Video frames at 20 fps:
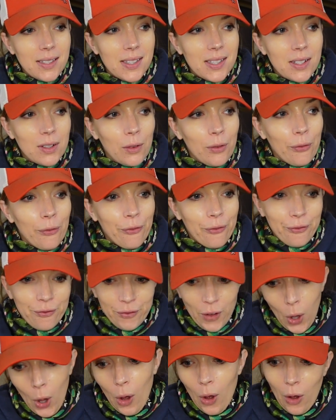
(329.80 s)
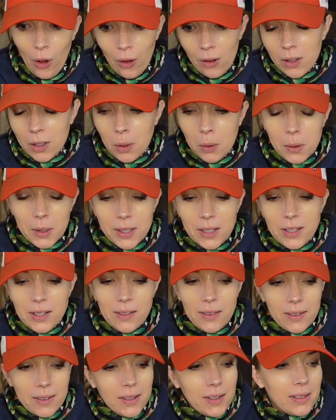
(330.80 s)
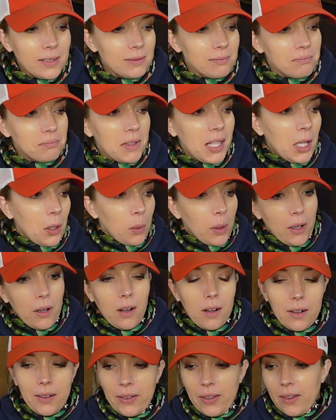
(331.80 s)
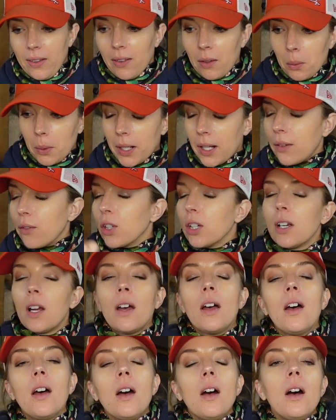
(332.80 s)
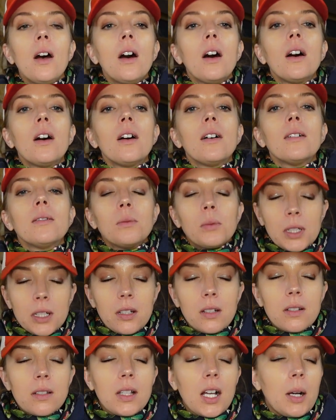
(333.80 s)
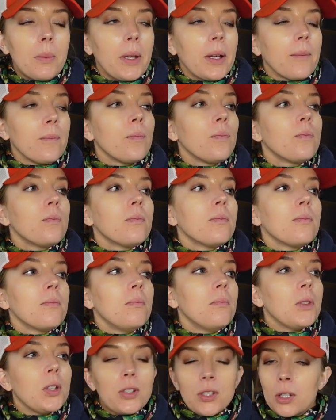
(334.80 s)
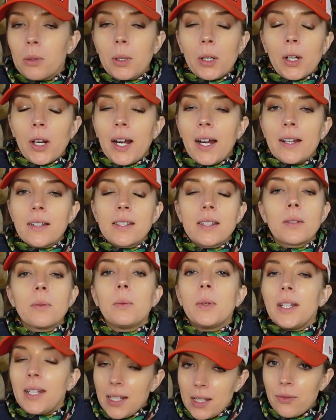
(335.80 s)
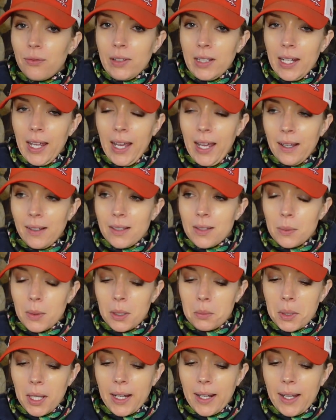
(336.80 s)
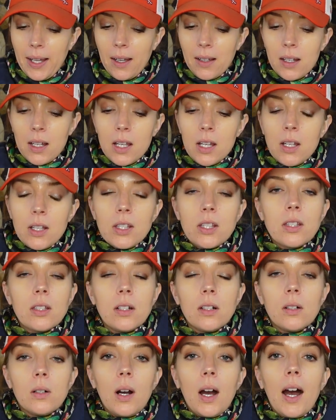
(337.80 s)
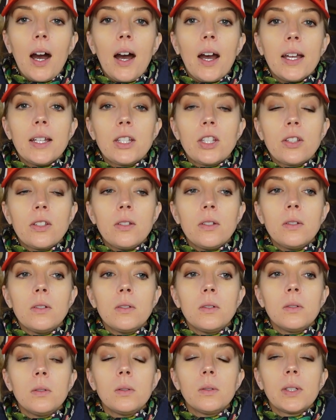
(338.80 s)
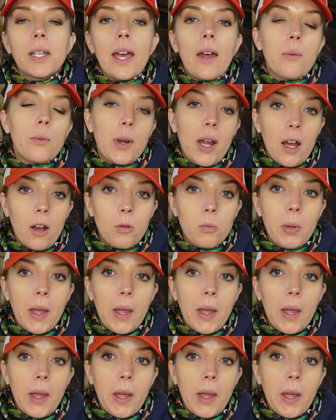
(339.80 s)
still fall according to the equinoxes or whatever. Winter is coming. There's no more grass. We need to feed hay is what I'm getting at. So I do get round